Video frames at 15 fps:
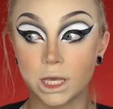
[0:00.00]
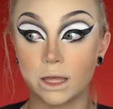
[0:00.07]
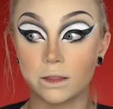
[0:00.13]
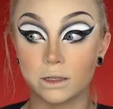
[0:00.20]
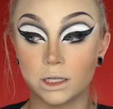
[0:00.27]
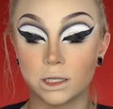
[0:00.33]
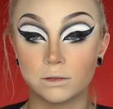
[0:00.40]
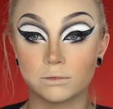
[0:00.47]

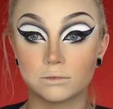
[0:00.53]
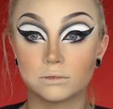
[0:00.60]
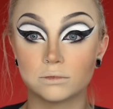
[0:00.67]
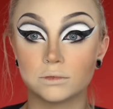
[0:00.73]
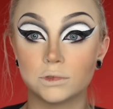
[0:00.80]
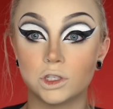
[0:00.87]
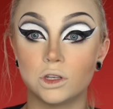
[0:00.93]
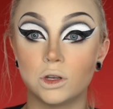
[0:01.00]
Anthony,
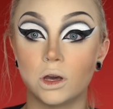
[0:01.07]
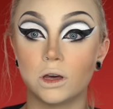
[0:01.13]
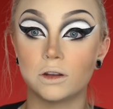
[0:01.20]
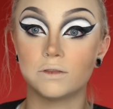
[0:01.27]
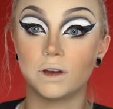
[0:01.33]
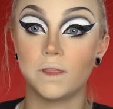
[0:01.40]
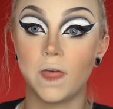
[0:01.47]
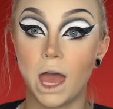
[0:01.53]
do you know how to
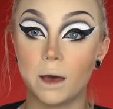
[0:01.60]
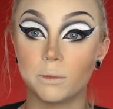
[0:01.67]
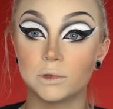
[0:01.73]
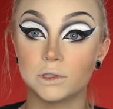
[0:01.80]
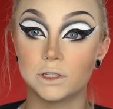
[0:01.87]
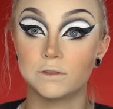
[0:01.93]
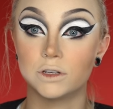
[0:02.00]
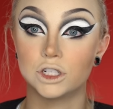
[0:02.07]
find the
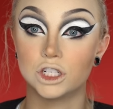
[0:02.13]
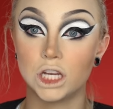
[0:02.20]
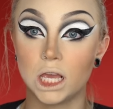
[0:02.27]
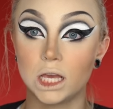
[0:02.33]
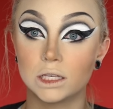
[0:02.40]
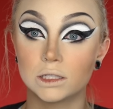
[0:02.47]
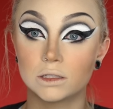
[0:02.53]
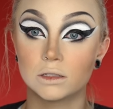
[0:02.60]
apples of your
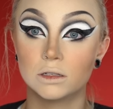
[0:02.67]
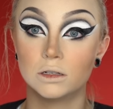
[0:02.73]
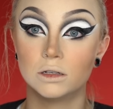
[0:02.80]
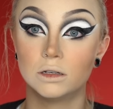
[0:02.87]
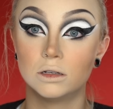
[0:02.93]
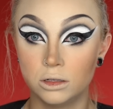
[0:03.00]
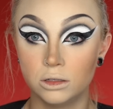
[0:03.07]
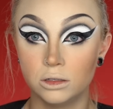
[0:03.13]
cheeks?
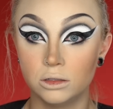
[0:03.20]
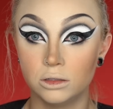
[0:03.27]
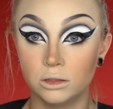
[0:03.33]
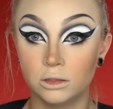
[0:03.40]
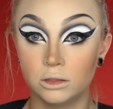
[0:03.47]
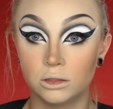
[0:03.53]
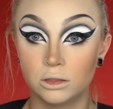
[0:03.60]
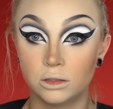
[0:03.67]
Do you
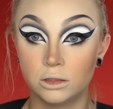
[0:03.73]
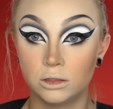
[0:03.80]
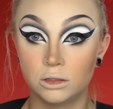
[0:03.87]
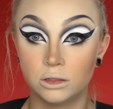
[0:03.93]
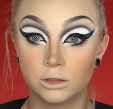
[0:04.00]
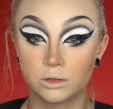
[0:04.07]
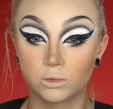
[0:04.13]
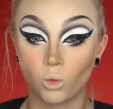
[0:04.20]

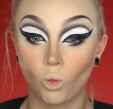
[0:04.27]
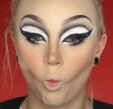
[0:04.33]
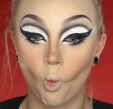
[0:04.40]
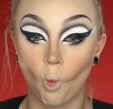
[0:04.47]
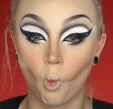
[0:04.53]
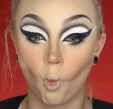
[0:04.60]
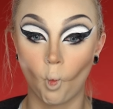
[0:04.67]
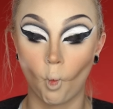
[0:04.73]
do like
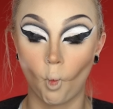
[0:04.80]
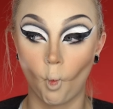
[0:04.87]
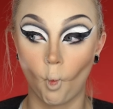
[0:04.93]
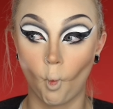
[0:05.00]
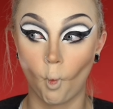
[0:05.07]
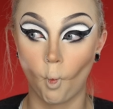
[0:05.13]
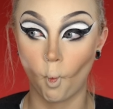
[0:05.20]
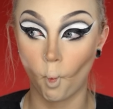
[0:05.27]
a fish
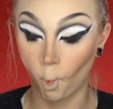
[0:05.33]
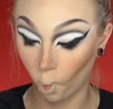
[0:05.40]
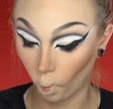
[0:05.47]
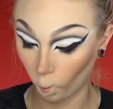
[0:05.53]
face?